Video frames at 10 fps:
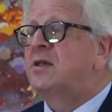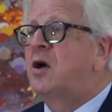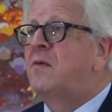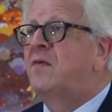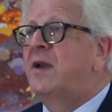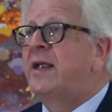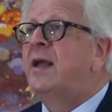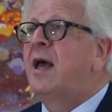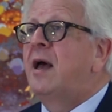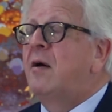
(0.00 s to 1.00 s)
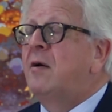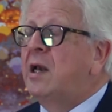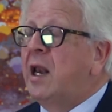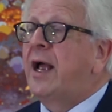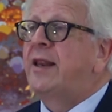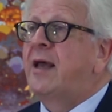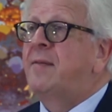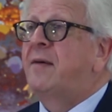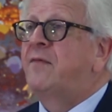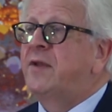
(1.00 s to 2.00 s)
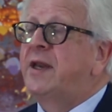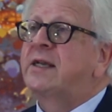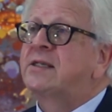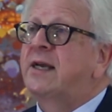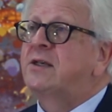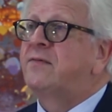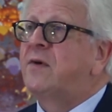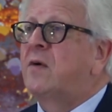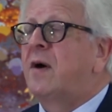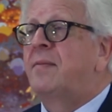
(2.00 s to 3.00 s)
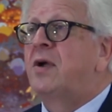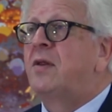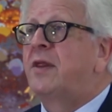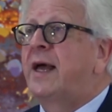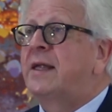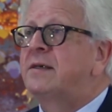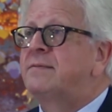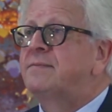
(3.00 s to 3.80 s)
to hopefully line them up for the next stage of follow-up beyond that.